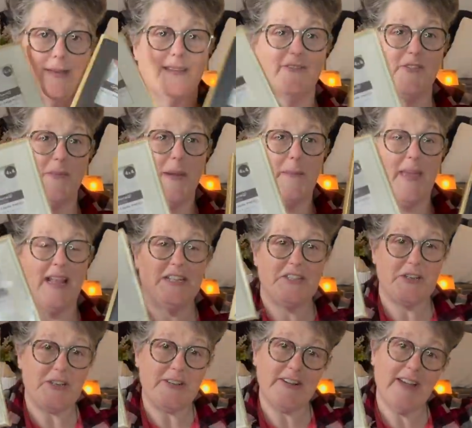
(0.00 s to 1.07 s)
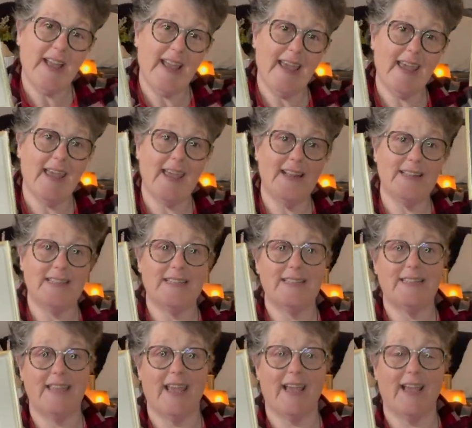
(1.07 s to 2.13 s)
for my mantle and
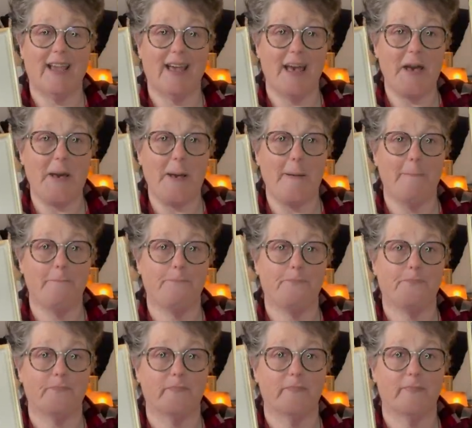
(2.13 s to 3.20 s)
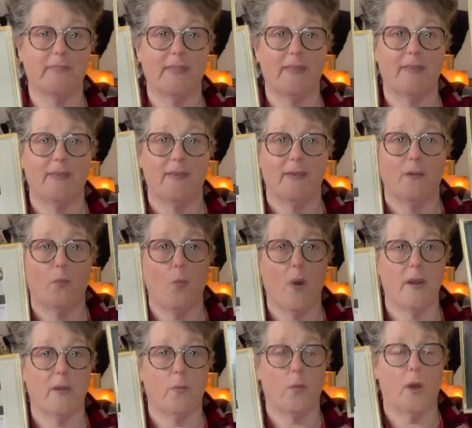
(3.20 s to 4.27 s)
stick um,
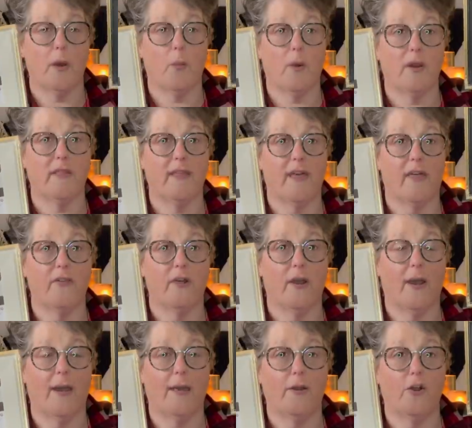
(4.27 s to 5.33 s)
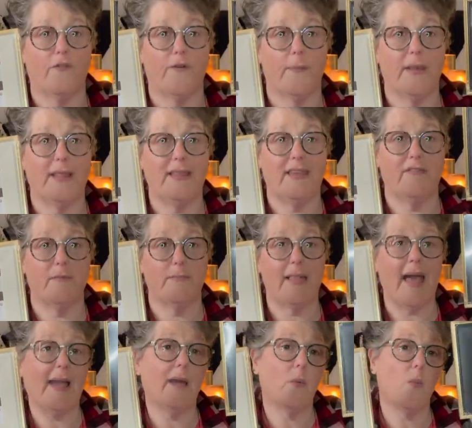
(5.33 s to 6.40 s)
one and one and one in the other. I don't know if I'm gonna leave them
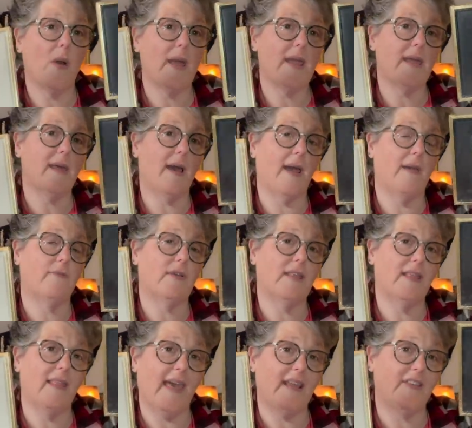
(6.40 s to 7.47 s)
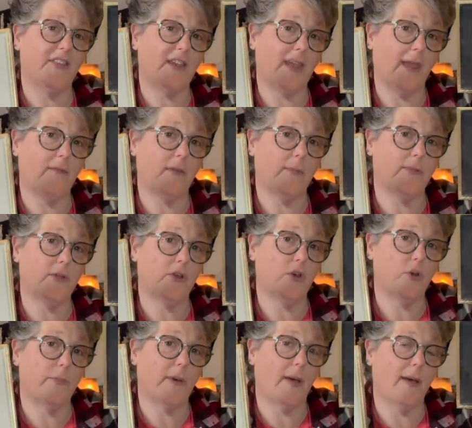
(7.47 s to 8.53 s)
black and white. I really like the navy
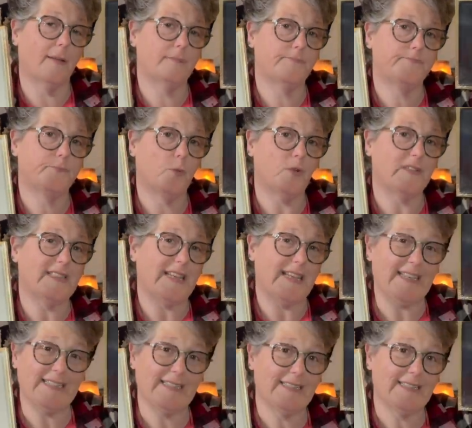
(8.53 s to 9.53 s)
blue, but we'll see.